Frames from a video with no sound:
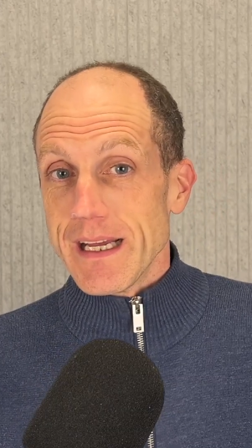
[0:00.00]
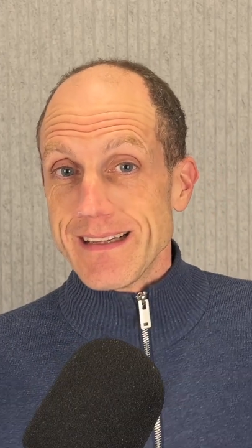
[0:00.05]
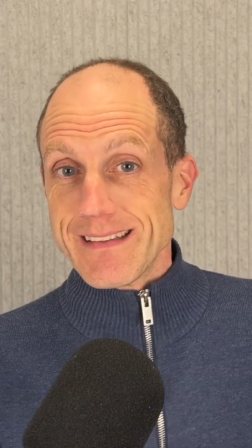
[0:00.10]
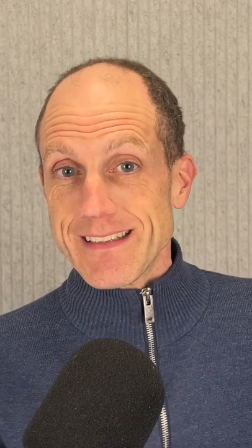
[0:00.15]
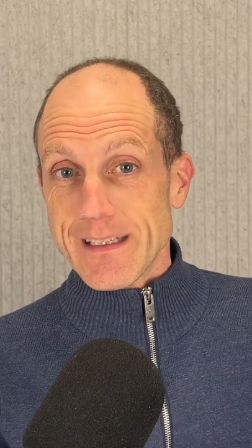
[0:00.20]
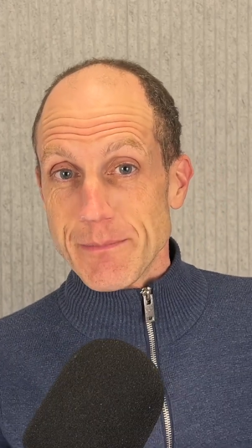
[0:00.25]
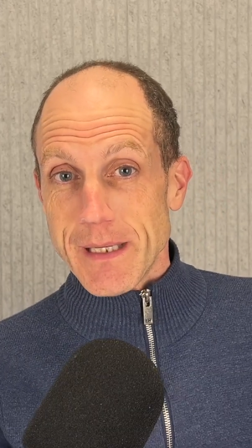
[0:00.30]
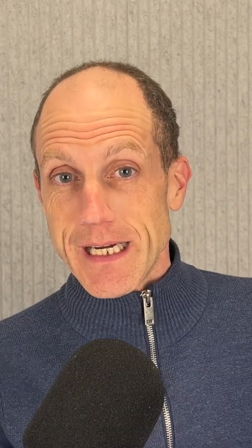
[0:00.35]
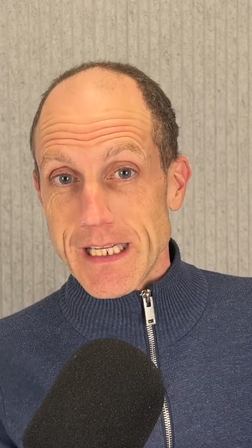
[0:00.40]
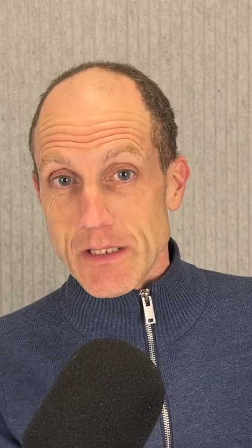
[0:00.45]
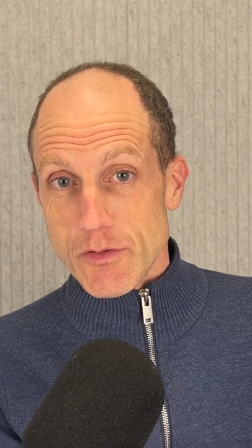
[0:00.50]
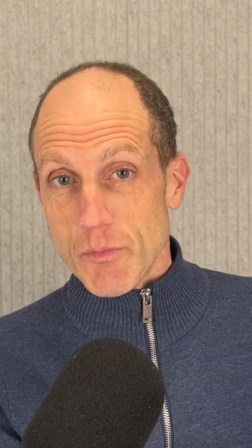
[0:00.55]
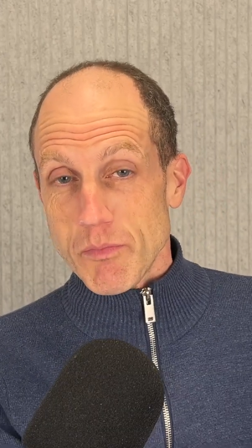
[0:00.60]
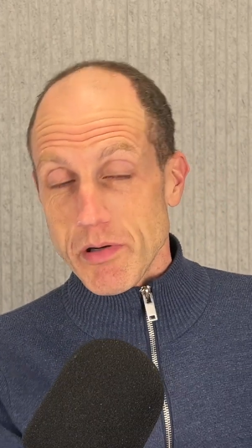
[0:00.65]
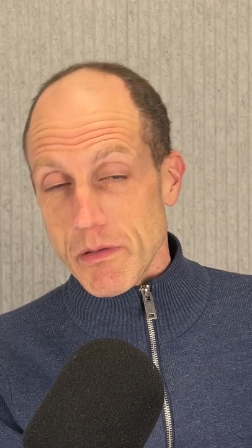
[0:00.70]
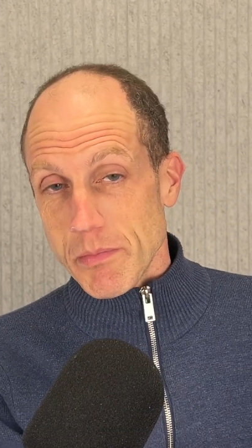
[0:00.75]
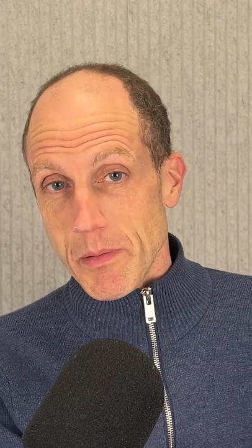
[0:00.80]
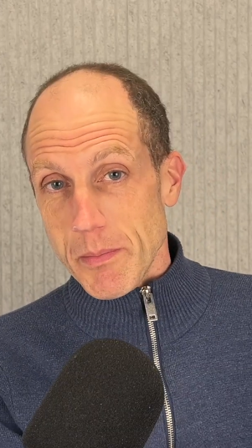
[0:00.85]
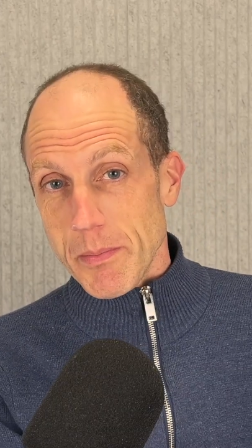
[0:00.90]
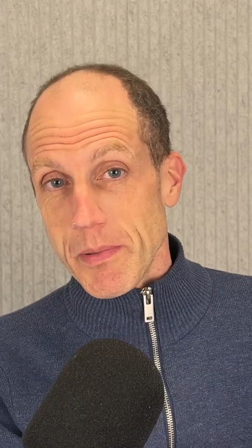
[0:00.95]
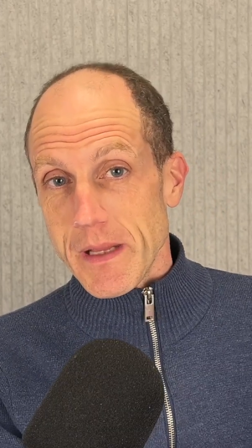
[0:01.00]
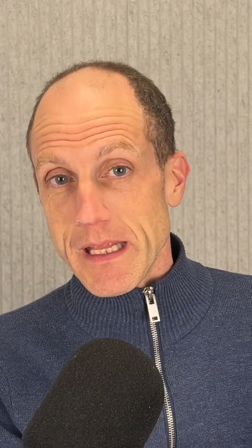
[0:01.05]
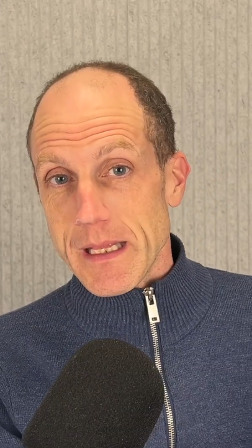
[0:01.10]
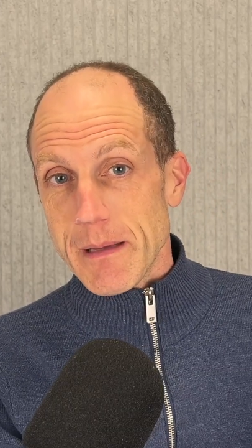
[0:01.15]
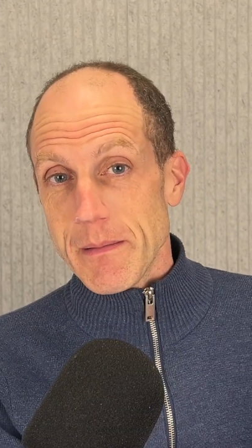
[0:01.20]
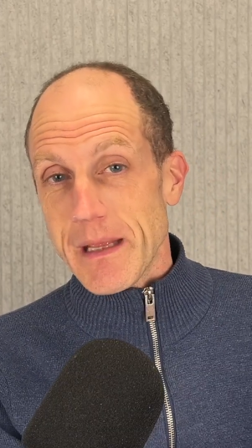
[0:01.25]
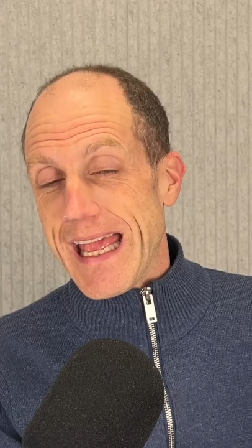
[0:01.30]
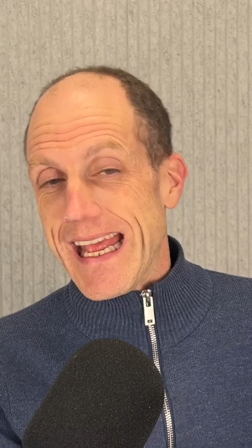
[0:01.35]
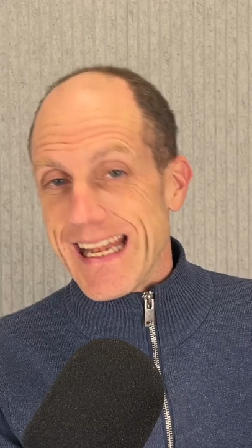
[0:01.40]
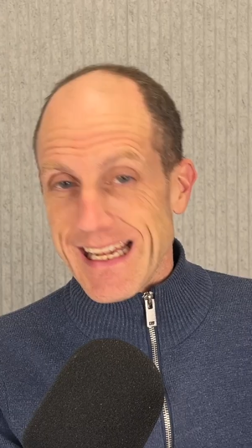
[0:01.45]
demand will probably be
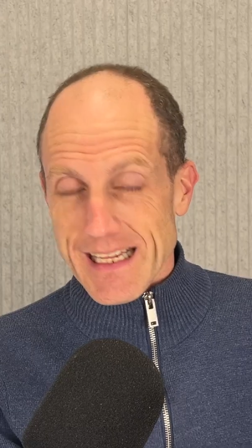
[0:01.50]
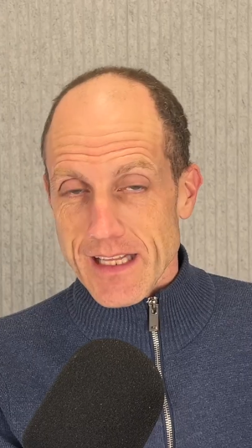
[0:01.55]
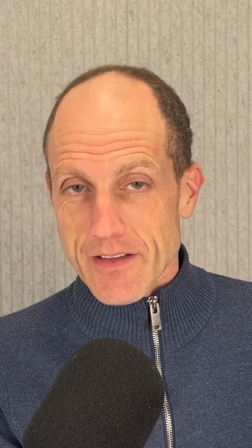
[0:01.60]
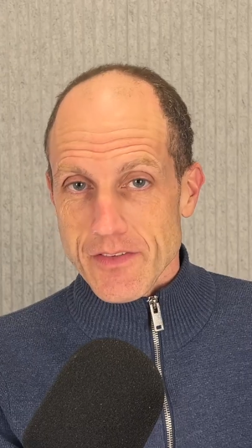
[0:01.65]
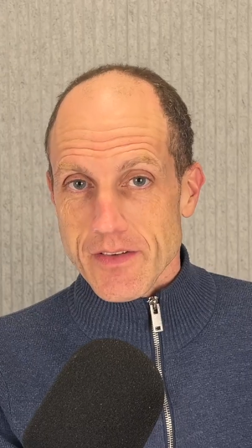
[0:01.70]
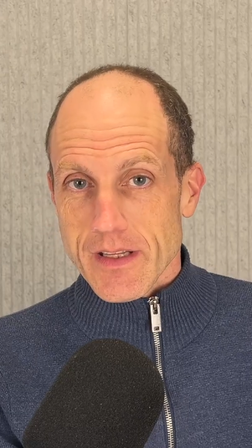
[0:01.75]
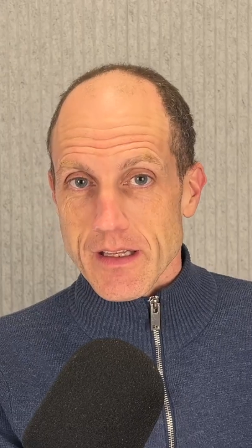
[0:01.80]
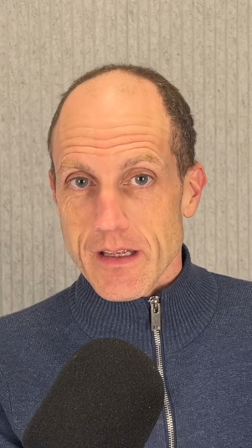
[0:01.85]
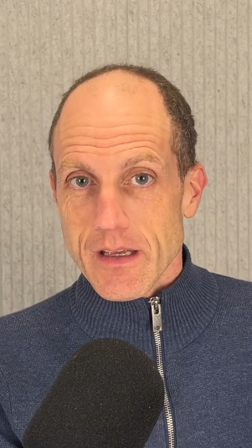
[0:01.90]
inelastic.